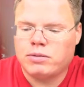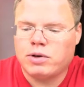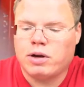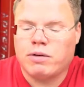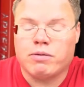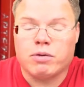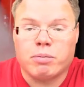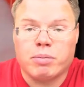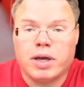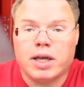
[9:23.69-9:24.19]

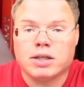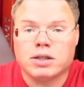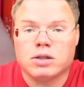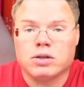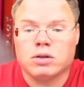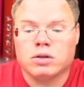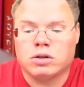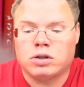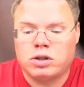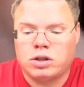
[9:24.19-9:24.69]
of the
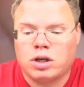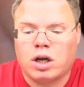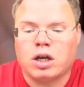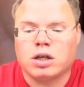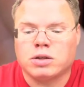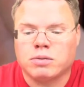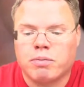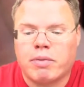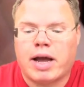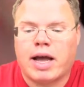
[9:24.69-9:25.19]
pencil
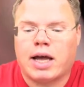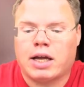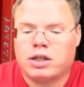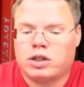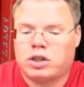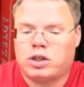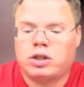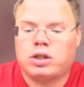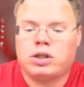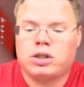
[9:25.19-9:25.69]
does
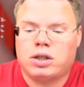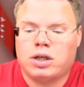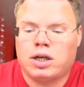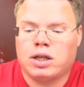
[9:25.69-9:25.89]
match,